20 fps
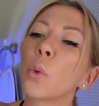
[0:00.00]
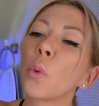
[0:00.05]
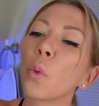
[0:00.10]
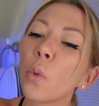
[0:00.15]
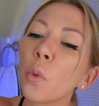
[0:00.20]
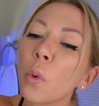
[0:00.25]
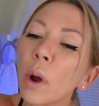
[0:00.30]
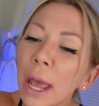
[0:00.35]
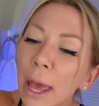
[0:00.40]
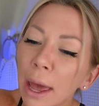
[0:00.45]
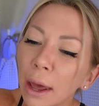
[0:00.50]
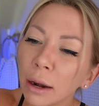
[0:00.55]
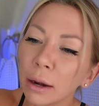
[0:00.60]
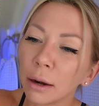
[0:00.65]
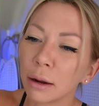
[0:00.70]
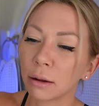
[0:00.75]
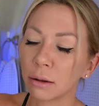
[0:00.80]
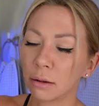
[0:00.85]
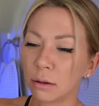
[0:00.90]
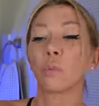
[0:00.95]

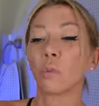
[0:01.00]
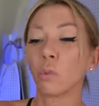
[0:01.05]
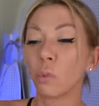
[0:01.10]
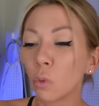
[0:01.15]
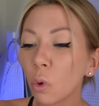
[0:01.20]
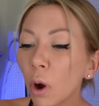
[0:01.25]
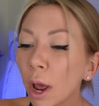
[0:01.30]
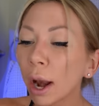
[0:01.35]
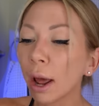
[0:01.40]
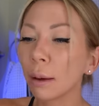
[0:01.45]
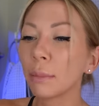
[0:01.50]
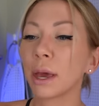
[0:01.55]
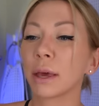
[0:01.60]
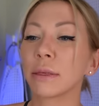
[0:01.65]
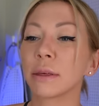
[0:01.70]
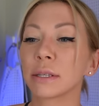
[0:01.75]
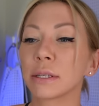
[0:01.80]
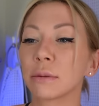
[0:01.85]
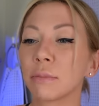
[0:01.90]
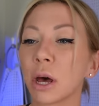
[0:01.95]
when when I make
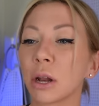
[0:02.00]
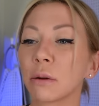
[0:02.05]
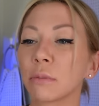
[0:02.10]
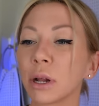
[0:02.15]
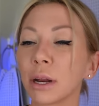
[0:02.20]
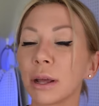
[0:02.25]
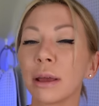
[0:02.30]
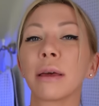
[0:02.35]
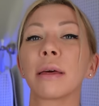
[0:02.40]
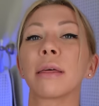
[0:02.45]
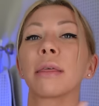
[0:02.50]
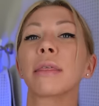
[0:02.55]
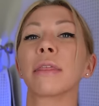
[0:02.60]
this amount of money,